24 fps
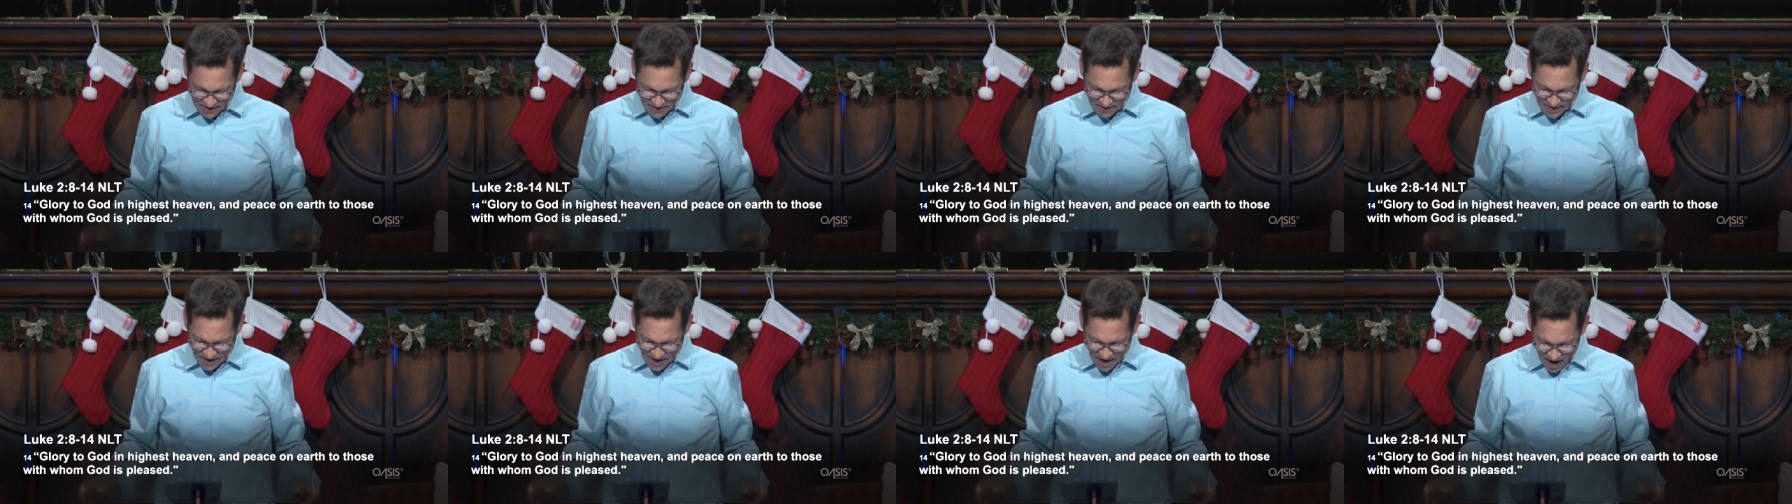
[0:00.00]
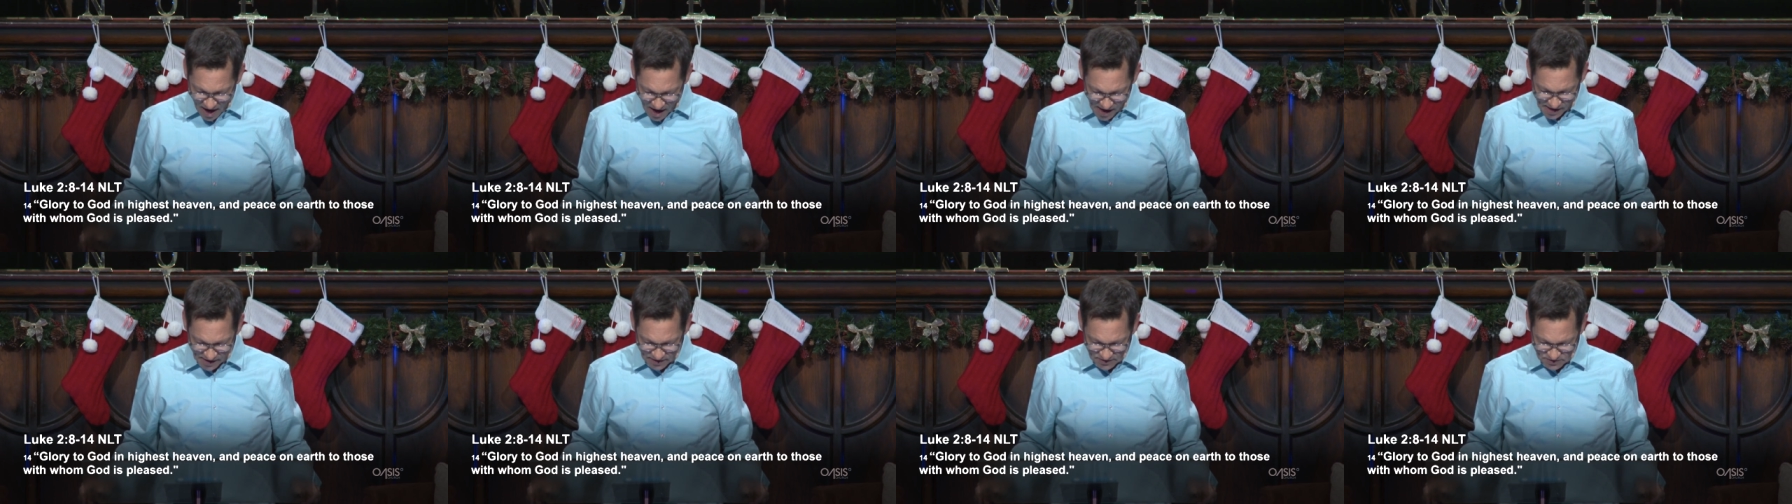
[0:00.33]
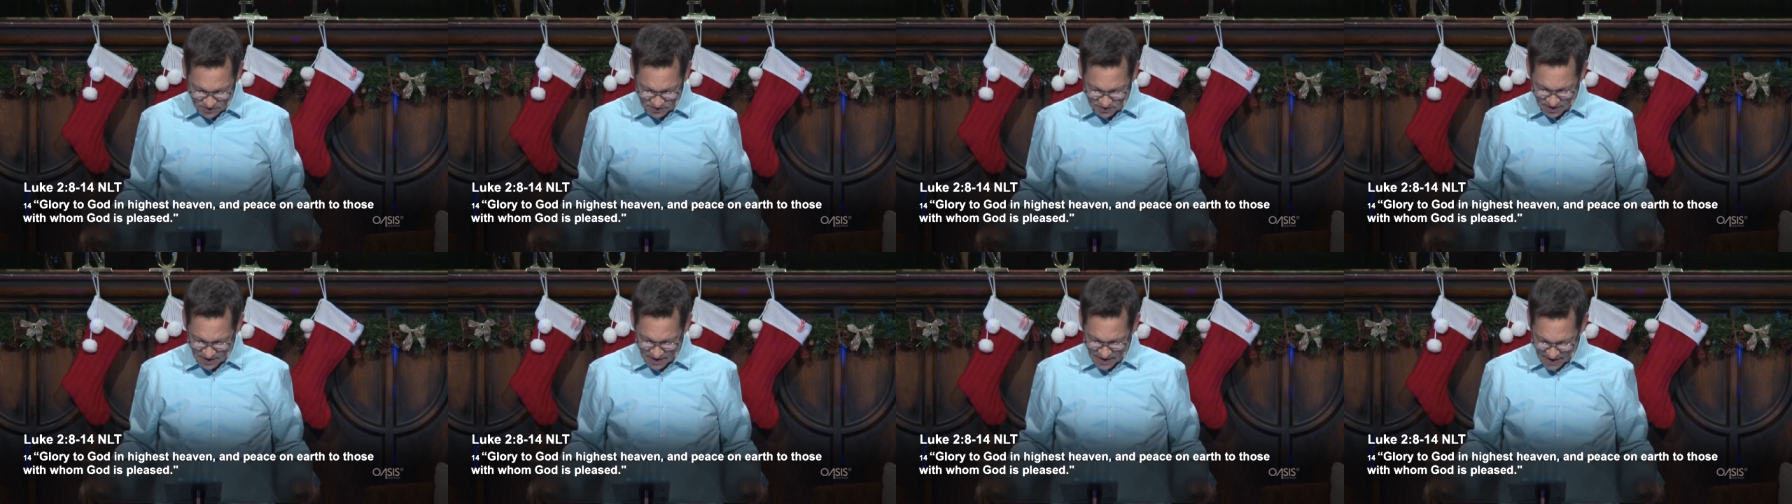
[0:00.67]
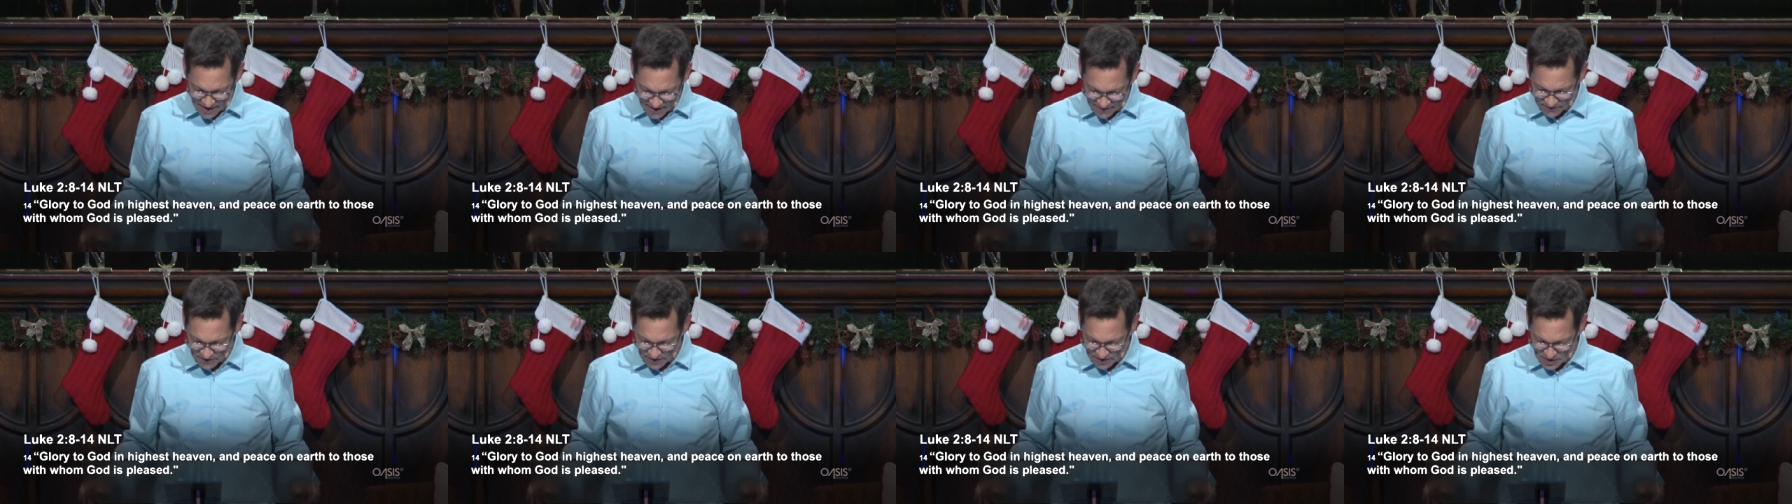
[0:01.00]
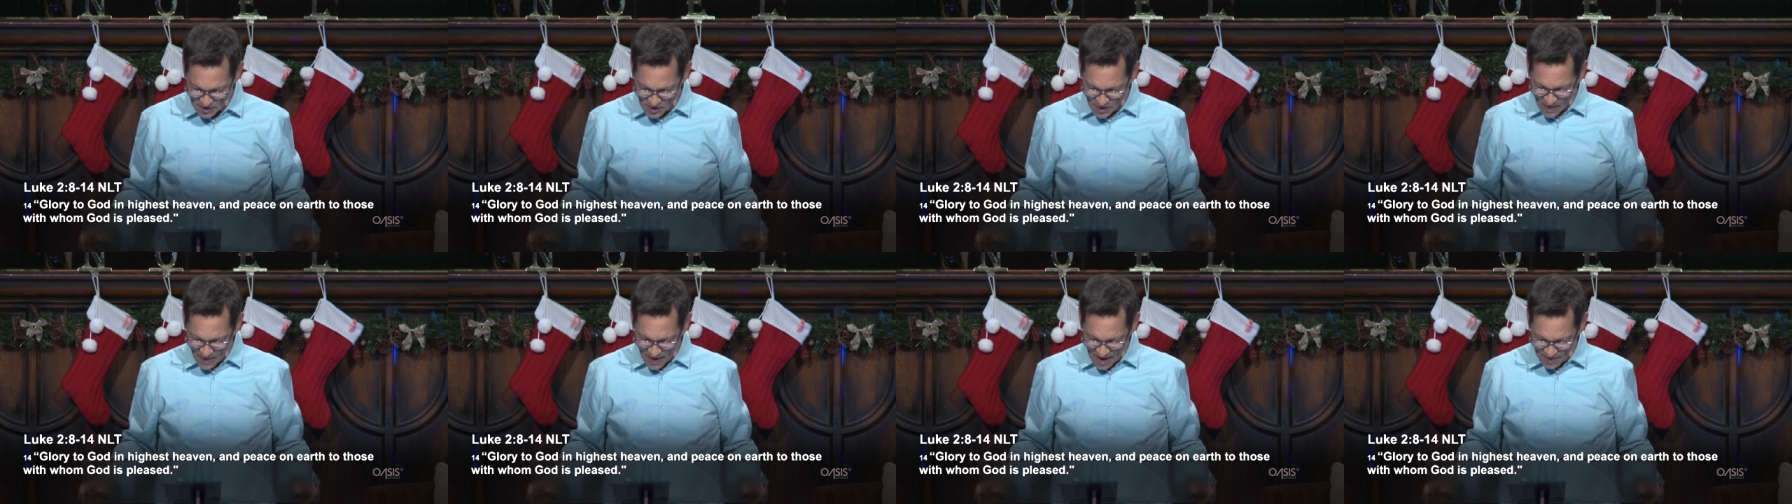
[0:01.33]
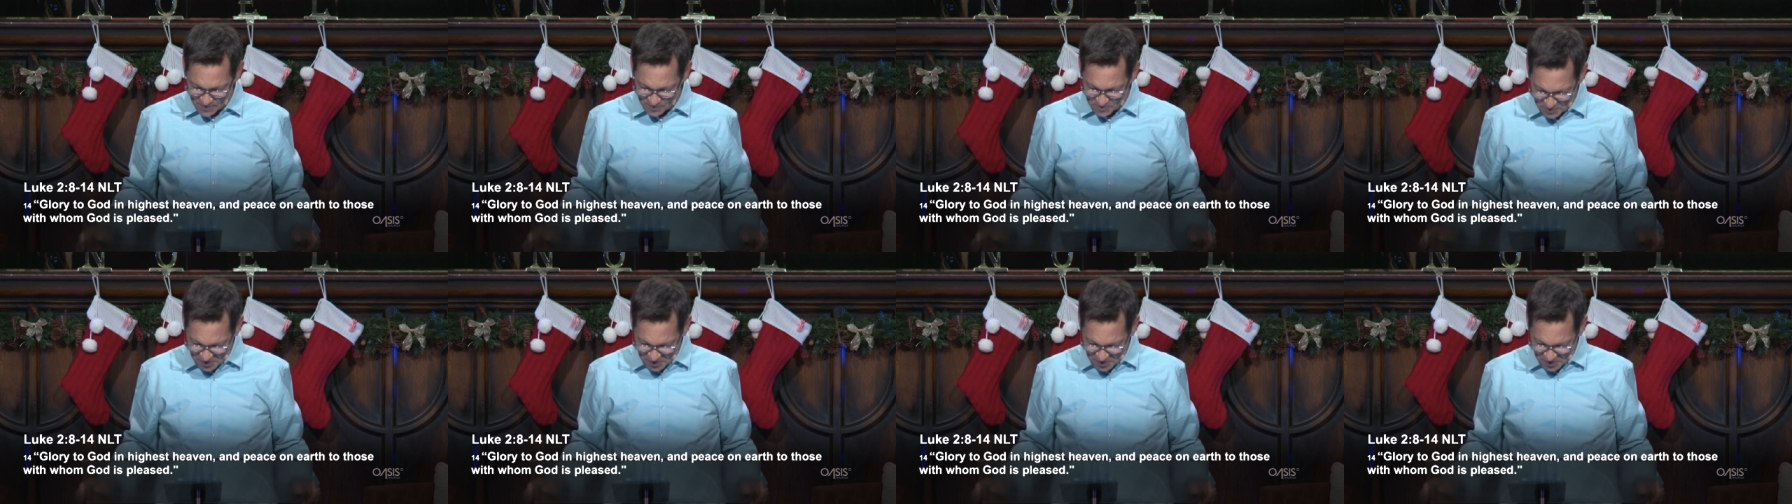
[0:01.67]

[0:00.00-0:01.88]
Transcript: in the highest heaven, and